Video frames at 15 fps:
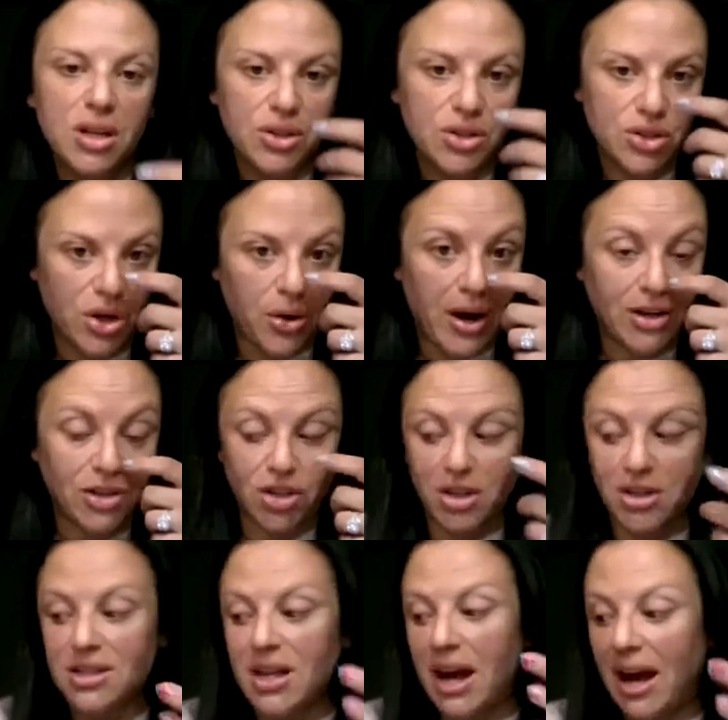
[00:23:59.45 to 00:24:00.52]
So I
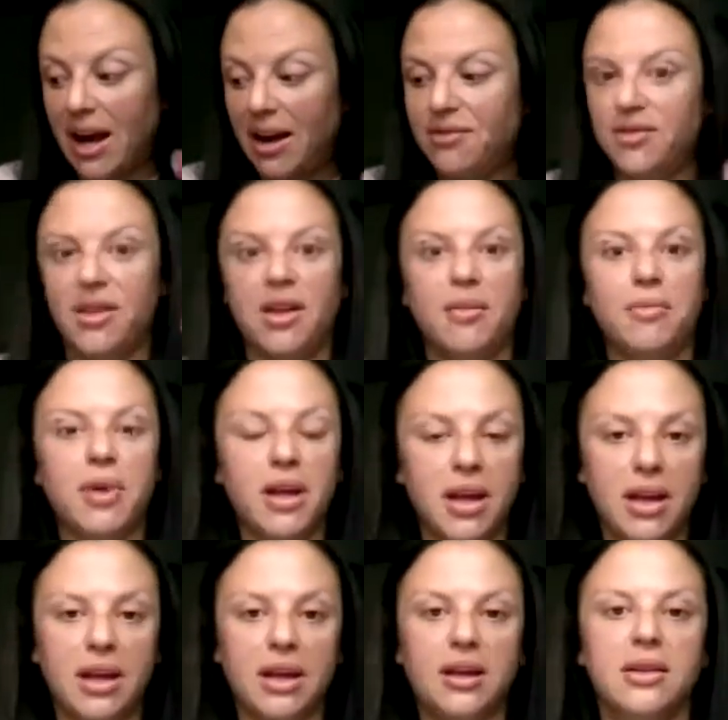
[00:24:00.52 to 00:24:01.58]
just have them
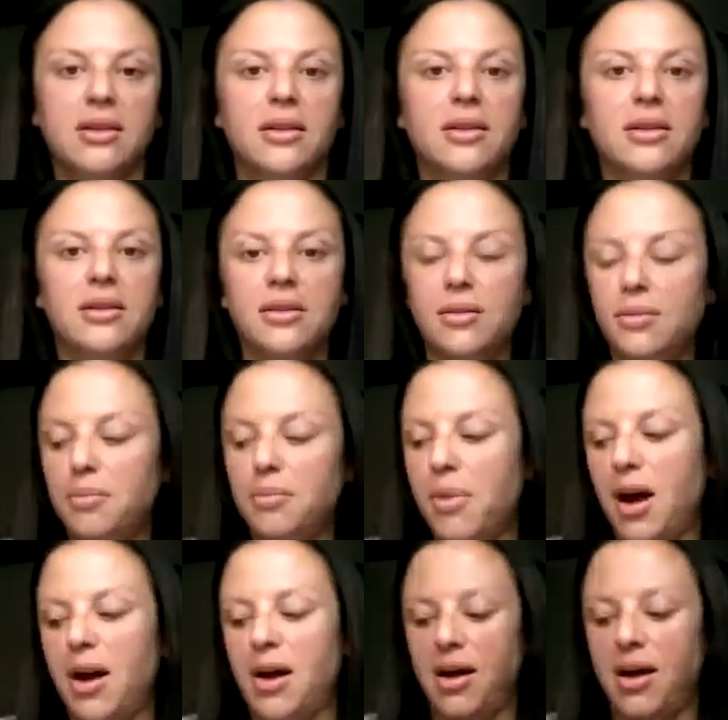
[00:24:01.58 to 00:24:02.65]
in
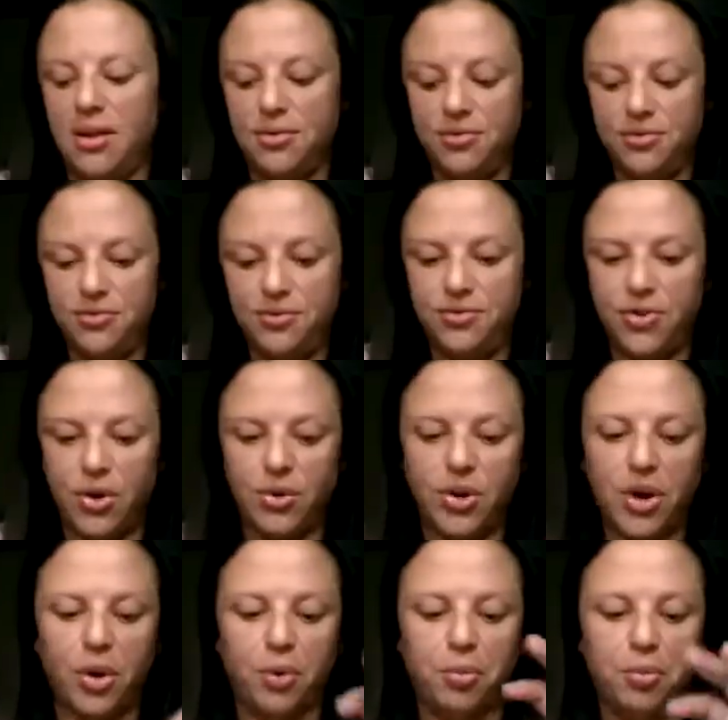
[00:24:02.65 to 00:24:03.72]
my photo